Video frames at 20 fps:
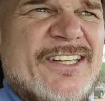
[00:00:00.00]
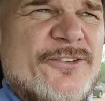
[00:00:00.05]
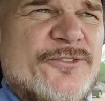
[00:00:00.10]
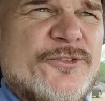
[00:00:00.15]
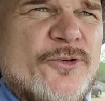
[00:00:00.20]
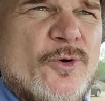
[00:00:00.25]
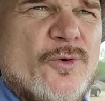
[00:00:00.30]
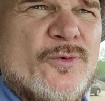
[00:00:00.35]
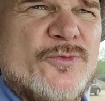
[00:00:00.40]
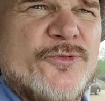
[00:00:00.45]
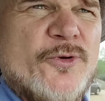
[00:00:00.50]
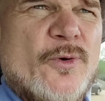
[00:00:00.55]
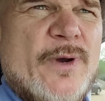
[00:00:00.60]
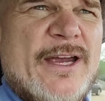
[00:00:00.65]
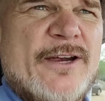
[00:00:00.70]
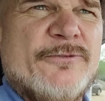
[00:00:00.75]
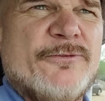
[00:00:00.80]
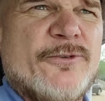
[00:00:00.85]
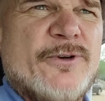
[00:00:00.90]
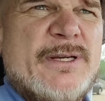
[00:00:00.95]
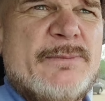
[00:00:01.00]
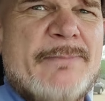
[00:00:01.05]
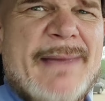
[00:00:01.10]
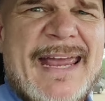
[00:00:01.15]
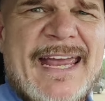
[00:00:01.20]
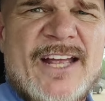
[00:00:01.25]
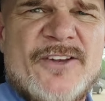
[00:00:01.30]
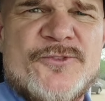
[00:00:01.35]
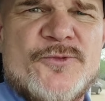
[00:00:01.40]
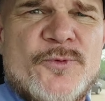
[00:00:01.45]
and so so every
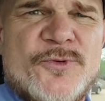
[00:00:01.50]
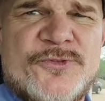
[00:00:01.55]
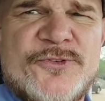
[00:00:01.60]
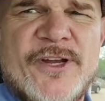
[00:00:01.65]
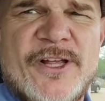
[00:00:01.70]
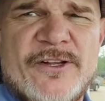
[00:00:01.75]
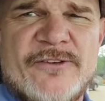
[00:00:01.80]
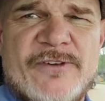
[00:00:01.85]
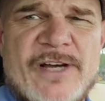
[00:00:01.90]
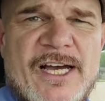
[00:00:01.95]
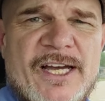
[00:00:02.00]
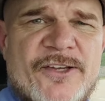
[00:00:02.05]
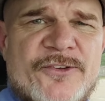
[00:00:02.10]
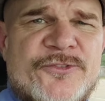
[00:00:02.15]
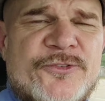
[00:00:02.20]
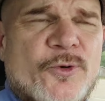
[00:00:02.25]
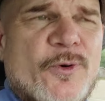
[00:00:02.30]
match was televised.